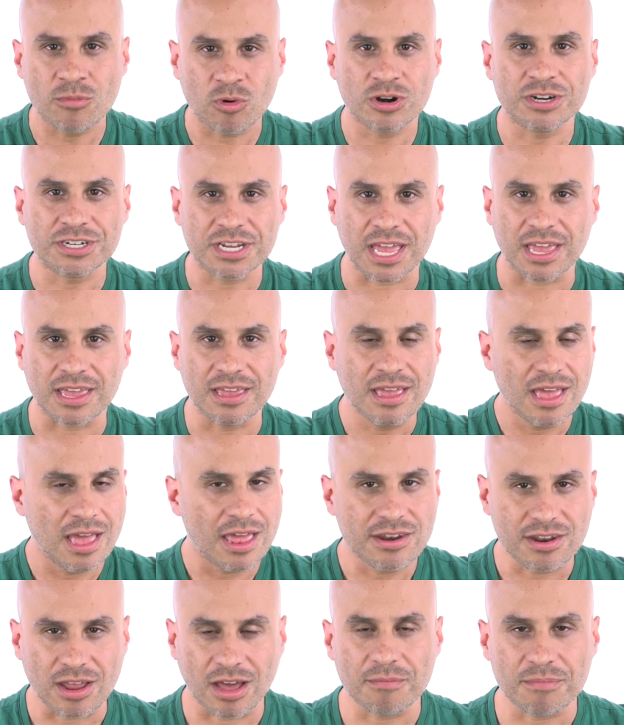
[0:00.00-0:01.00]
more day
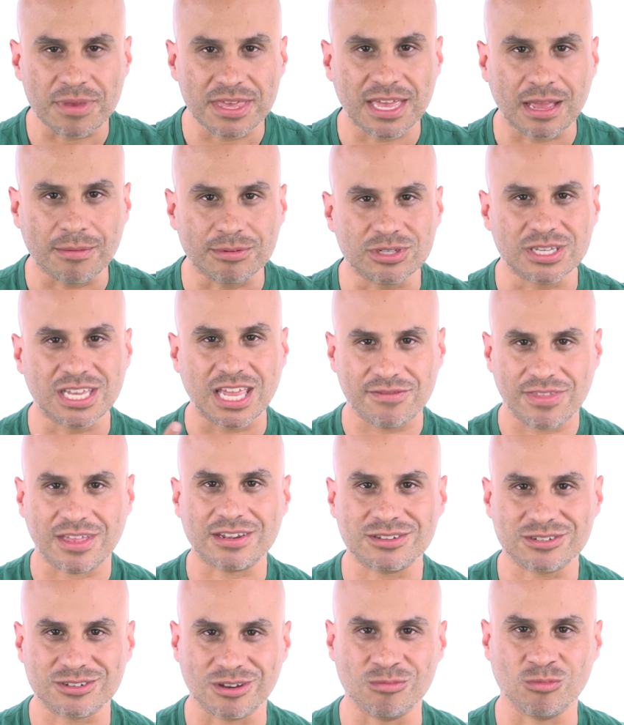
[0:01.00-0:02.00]
not being able to give
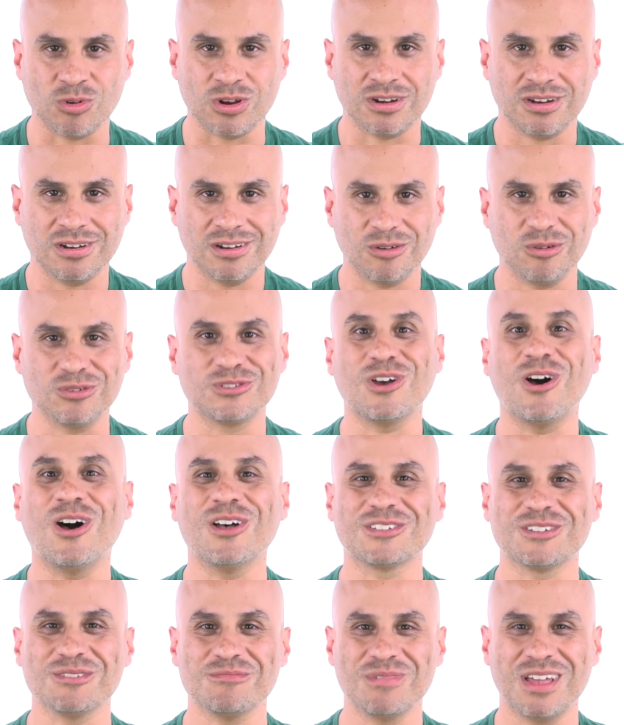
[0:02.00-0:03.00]
that to someone who's
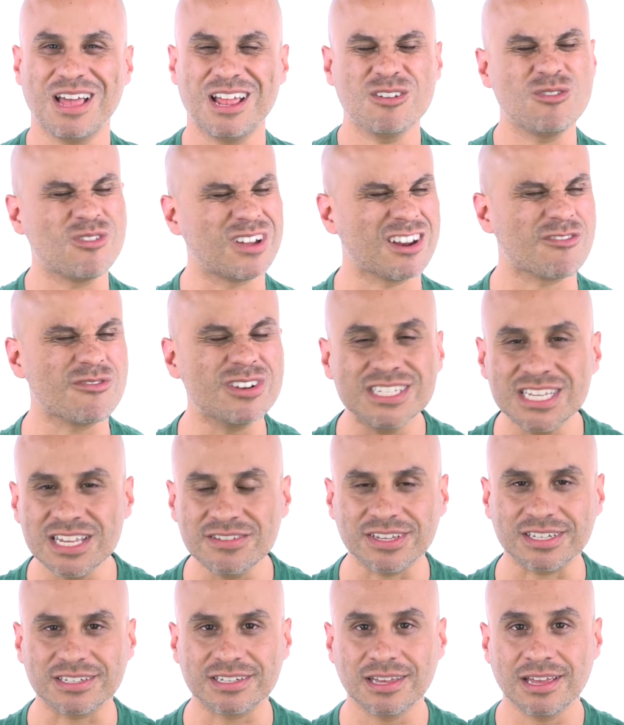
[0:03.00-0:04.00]
awesome and who can
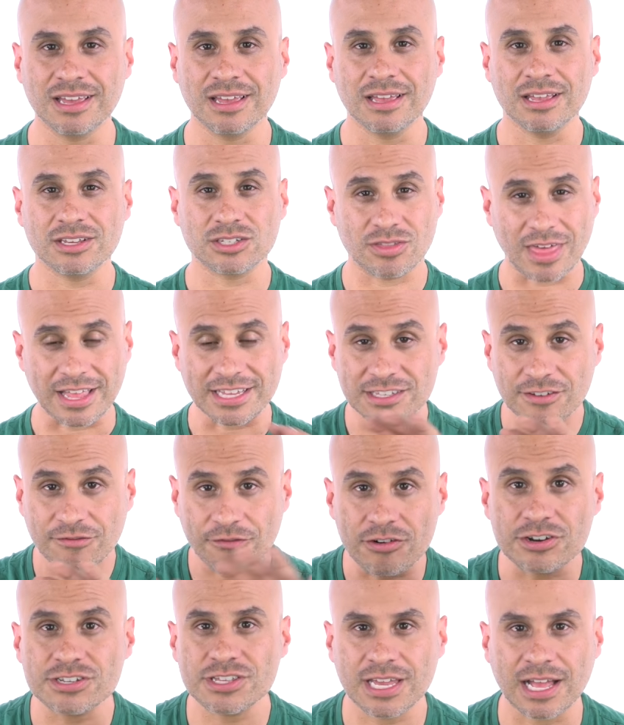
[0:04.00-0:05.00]
receive it. So that's the
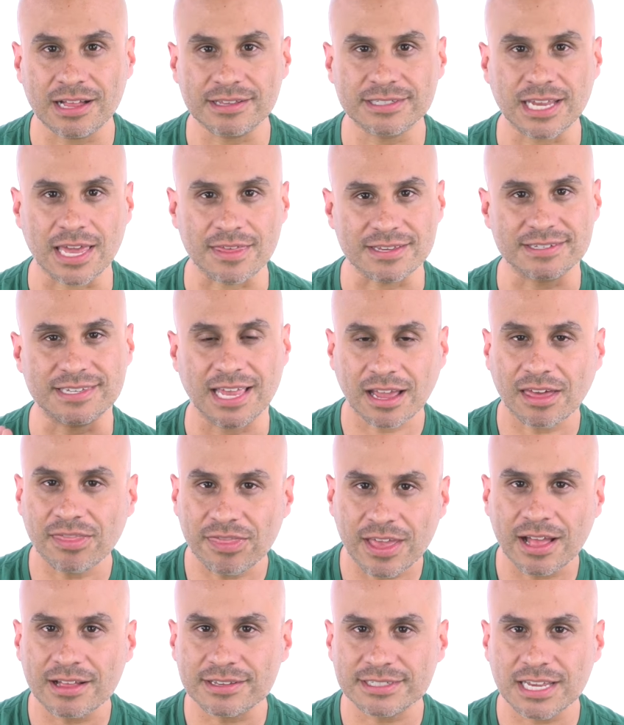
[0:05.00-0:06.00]
first thing I'll say. The second
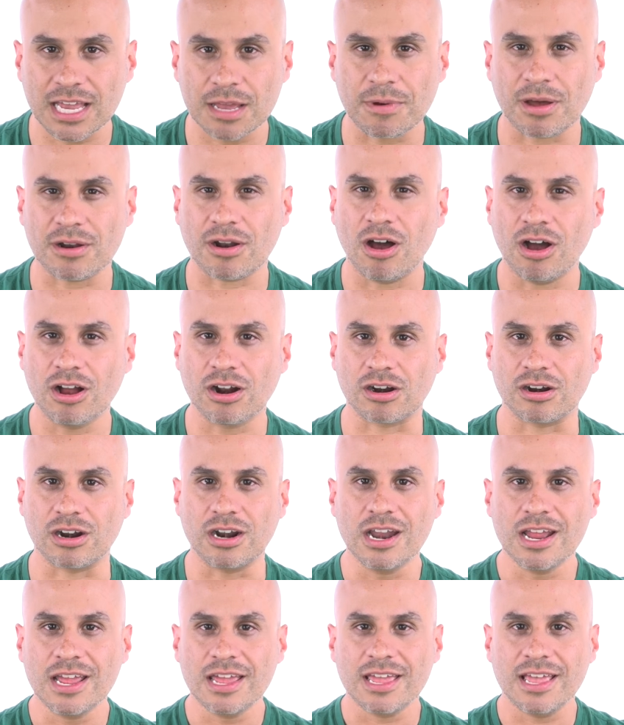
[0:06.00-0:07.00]
thing I'll say about
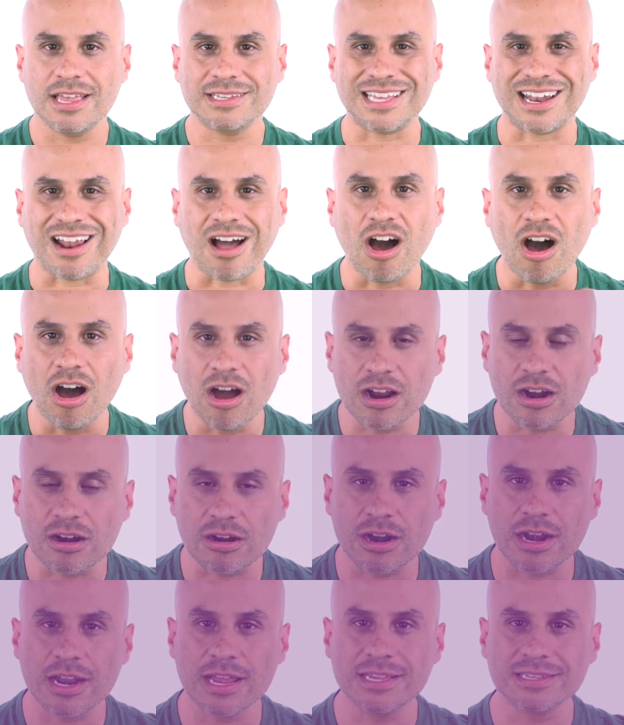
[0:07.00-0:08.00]
hunger is that
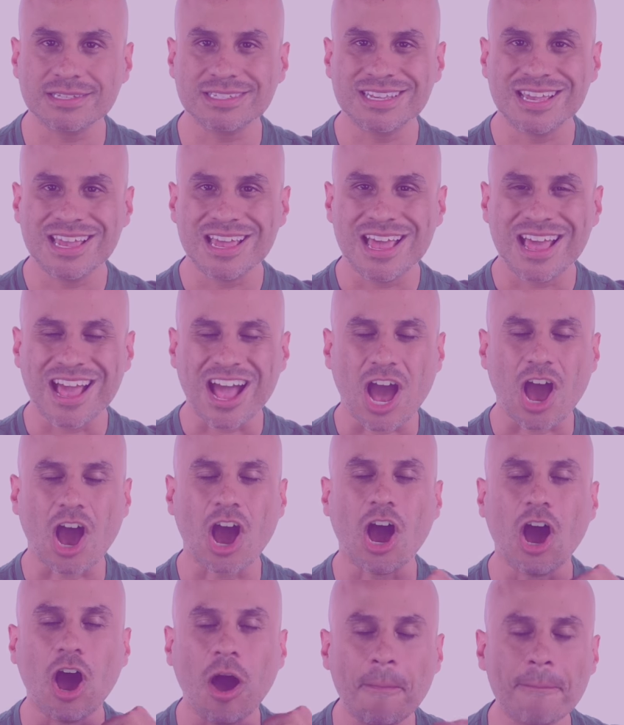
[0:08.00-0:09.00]
hunger is
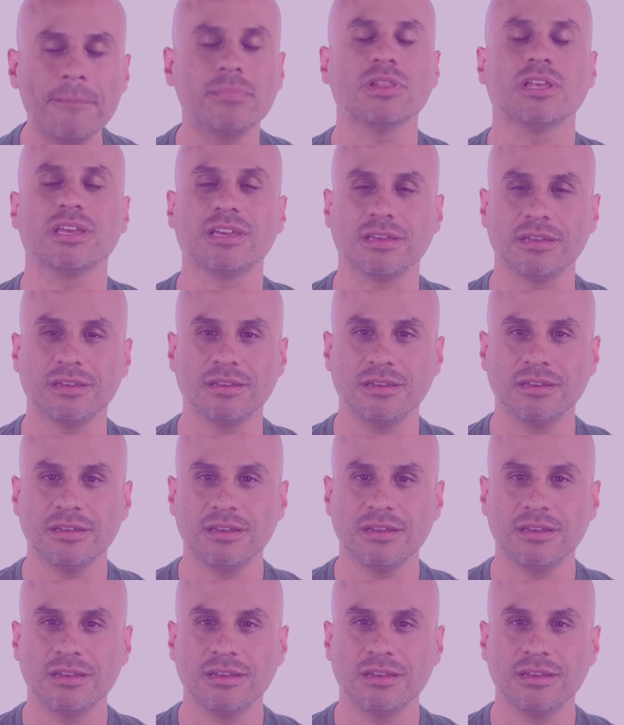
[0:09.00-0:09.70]
humbling.